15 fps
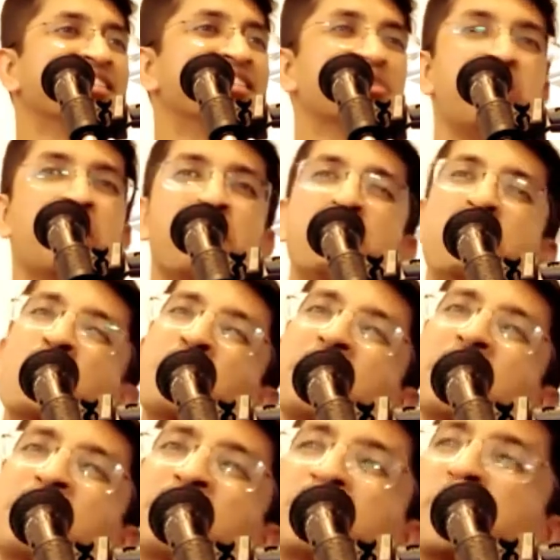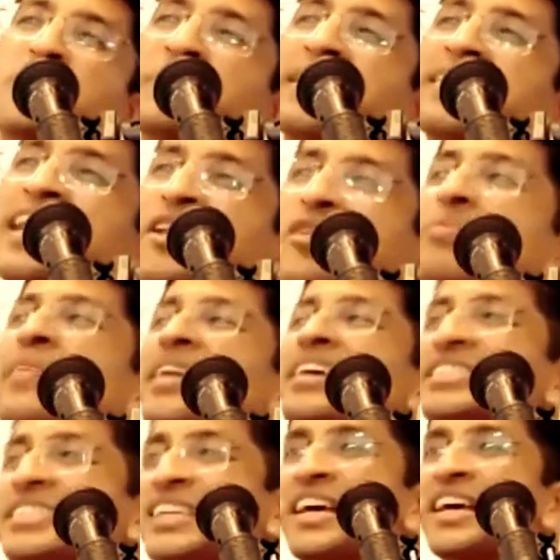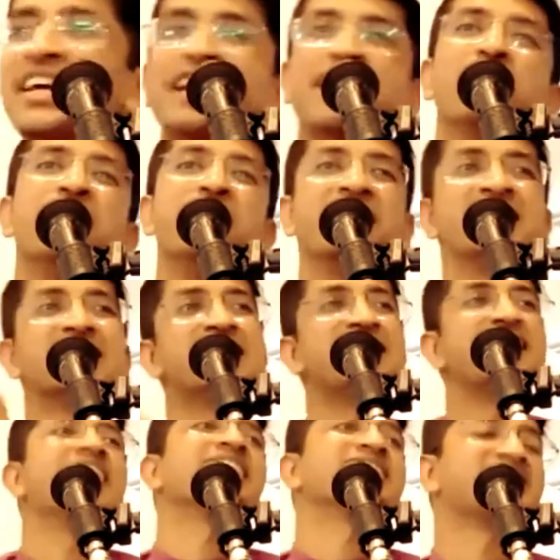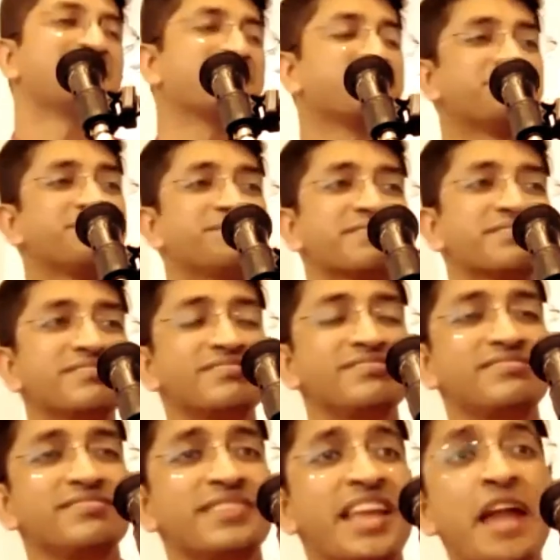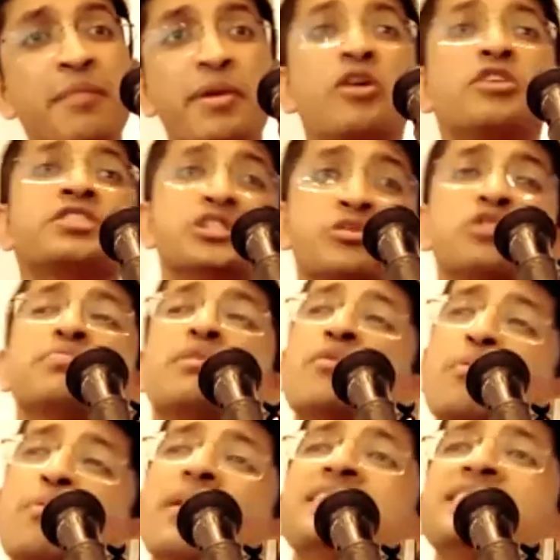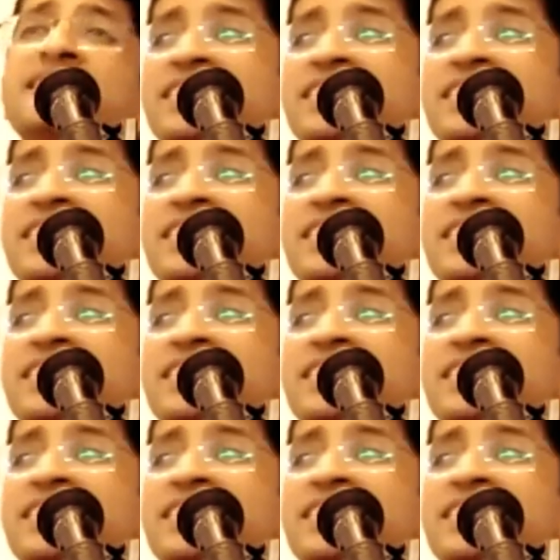So if you feel appropriate, can you please give me sannyas? And because this was Prabhupada's